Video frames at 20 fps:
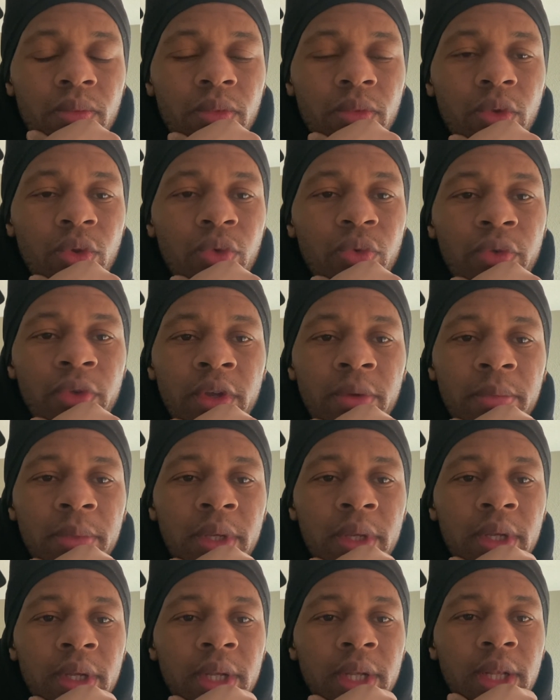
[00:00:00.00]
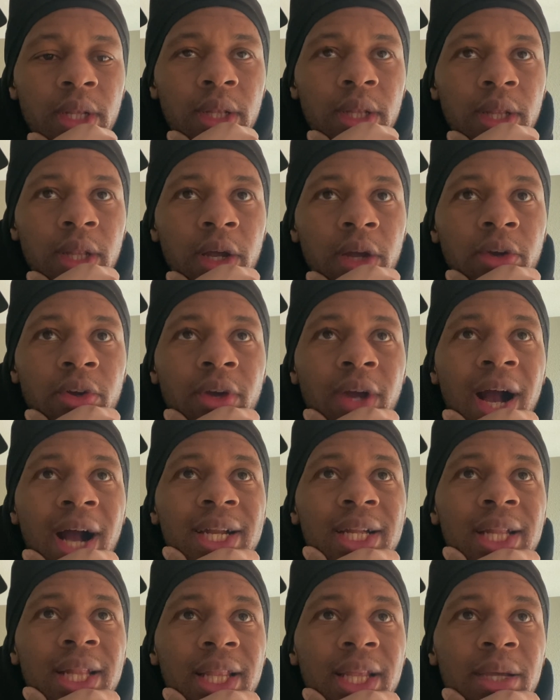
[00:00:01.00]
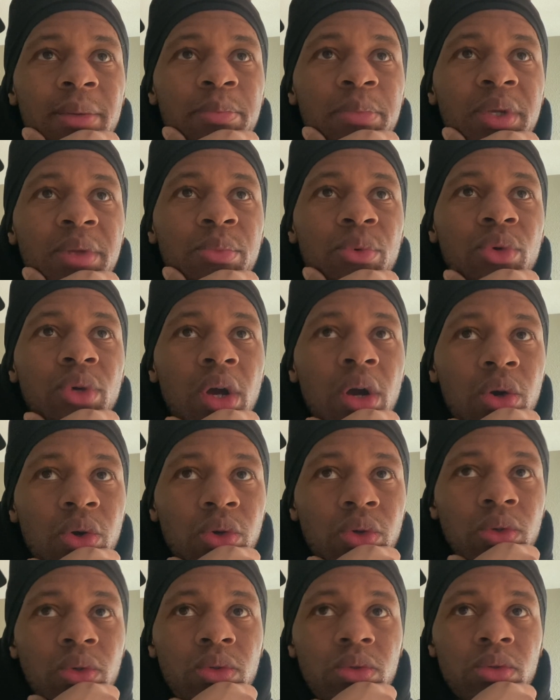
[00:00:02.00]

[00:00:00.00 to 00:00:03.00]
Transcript: You feel me? Learn how to let people go.